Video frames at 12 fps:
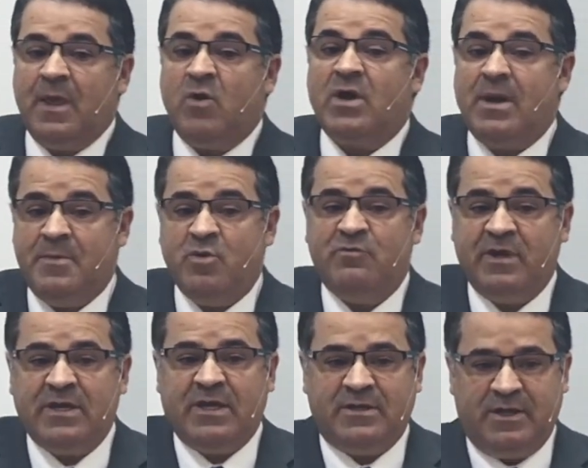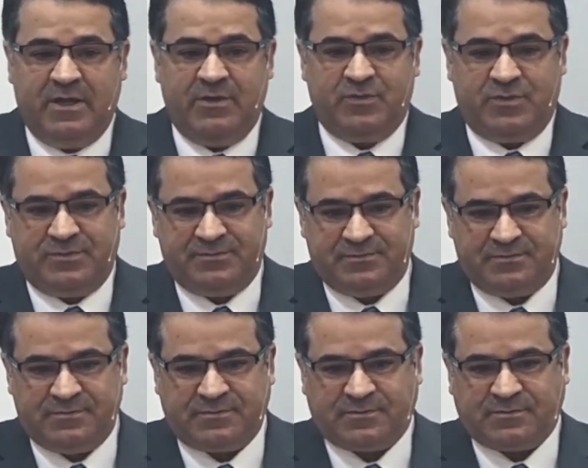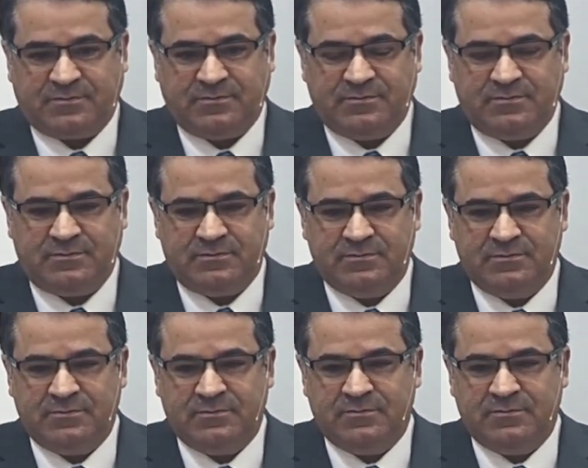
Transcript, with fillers: has already shown to you that this is the true path,